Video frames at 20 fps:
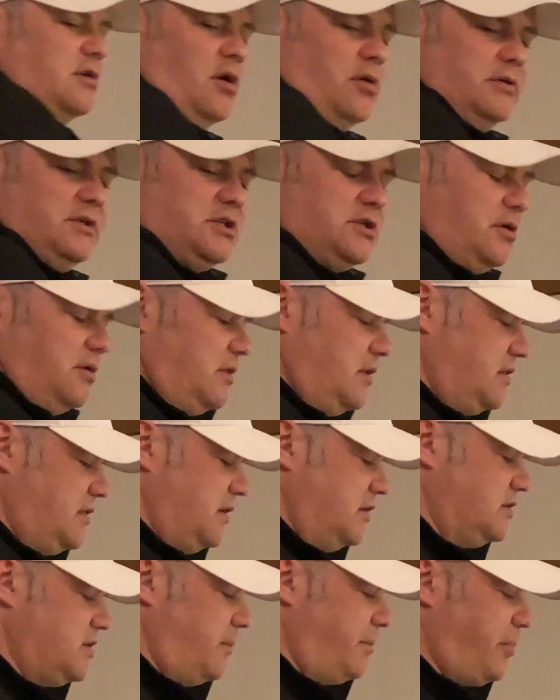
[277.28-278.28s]
always show that
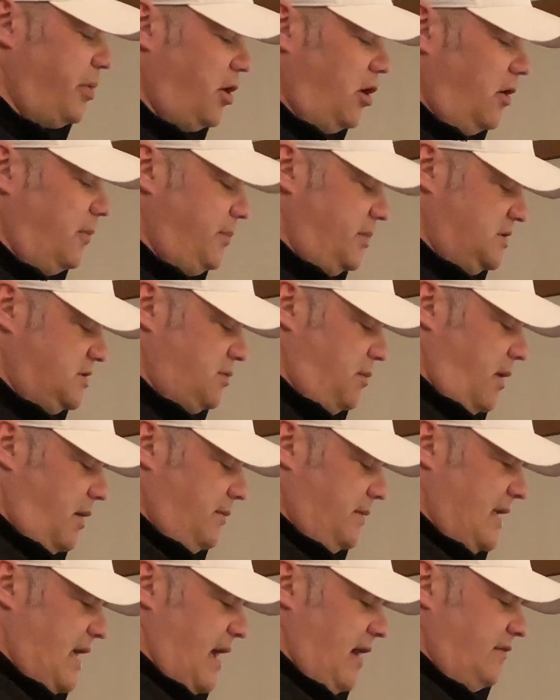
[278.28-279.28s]
there's a purpose why
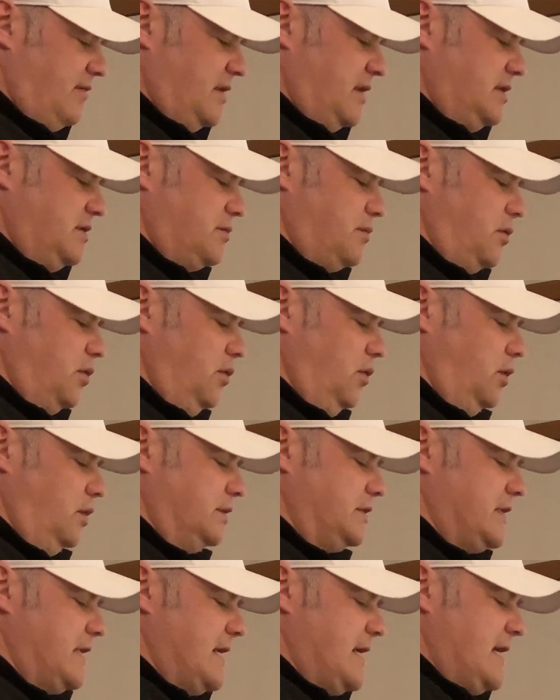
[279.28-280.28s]
we have these
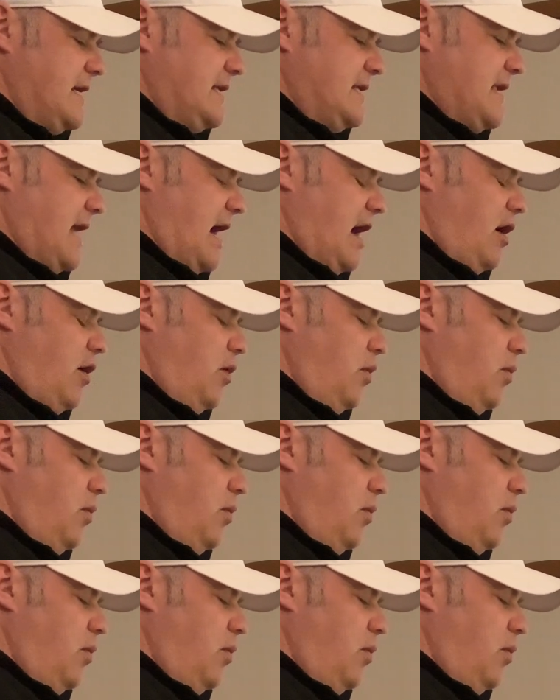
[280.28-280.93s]
rules. Now,